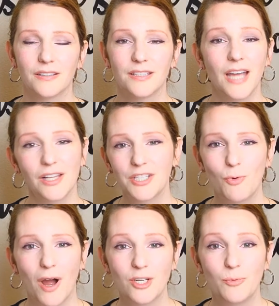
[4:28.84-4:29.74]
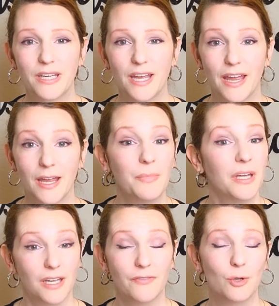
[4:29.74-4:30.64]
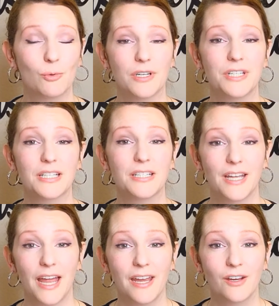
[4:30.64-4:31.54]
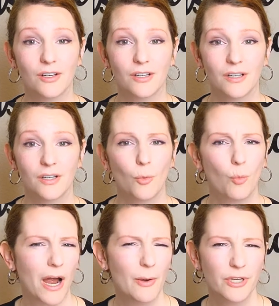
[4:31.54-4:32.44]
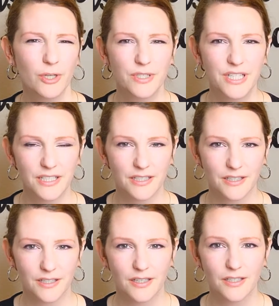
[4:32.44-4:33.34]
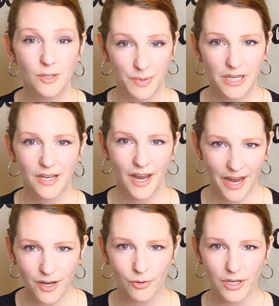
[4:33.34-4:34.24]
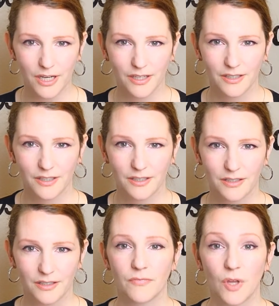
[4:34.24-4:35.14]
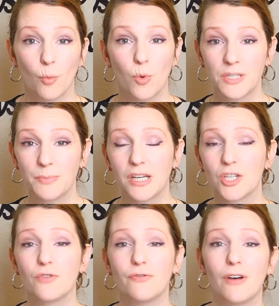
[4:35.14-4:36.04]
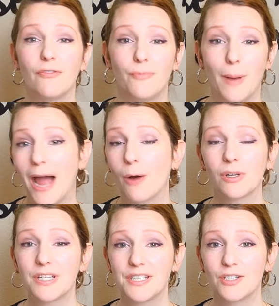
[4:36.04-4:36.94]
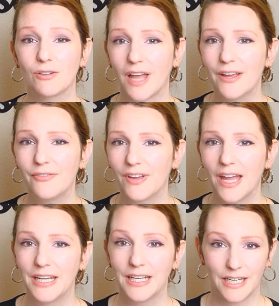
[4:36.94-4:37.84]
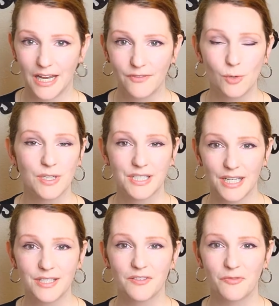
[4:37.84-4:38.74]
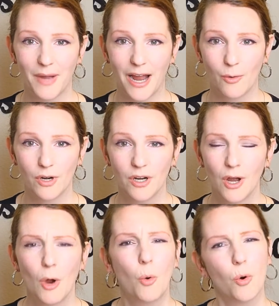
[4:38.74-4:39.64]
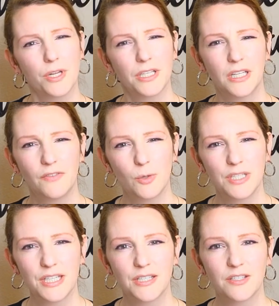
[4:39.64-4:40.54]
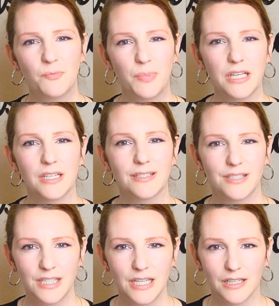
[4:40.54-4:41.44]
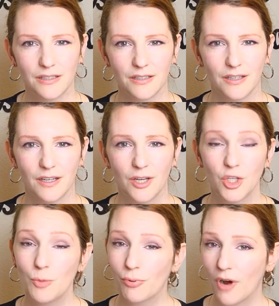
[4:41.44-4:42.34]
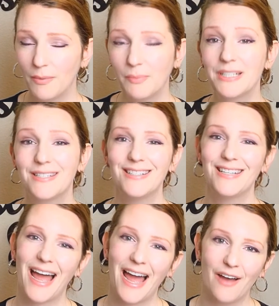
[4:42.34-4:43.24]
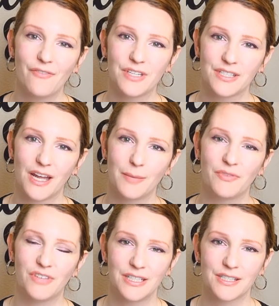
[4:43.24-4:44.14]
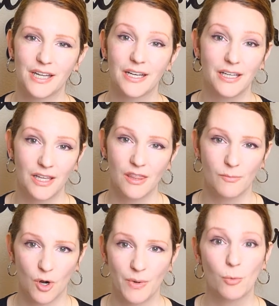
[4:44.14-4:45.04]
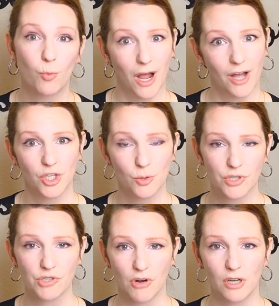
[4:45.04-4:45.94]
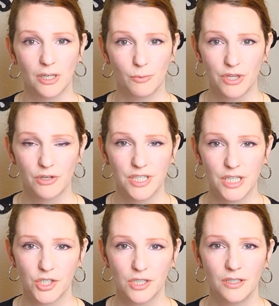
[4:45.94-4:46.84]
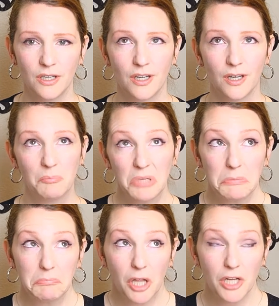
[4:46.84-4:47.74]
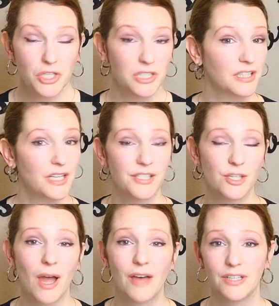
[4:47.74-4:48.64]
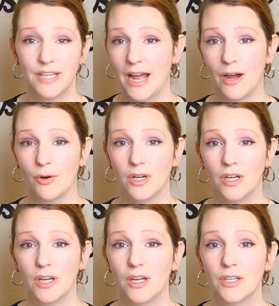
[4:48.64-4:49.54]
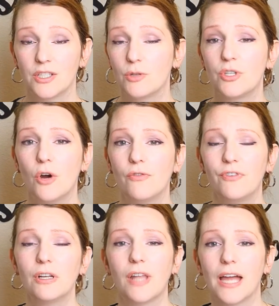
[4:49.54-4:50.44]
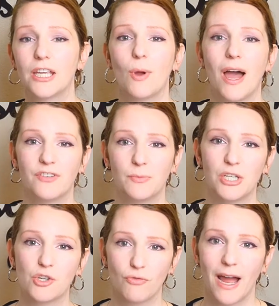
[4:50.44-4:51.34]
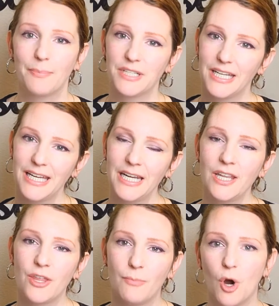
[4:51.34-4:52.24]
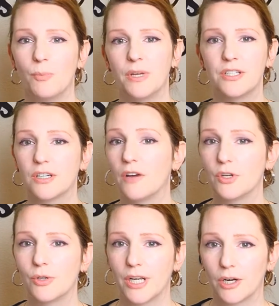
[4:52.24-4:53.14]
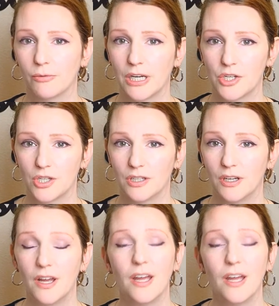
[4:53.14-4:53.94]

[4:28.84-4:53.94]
Tell us why you became, if you were addicted to anger, why were you addicted to being angry? Was it because you felt powerless in your life and it gave you a sense of power, or did it give you a sense of being seen? You probably didn't have this type of insight in the moment while you were struggling with your addiction, but logic dictates you have it now. So don't feel like you have to be trapped in the moment of your narration.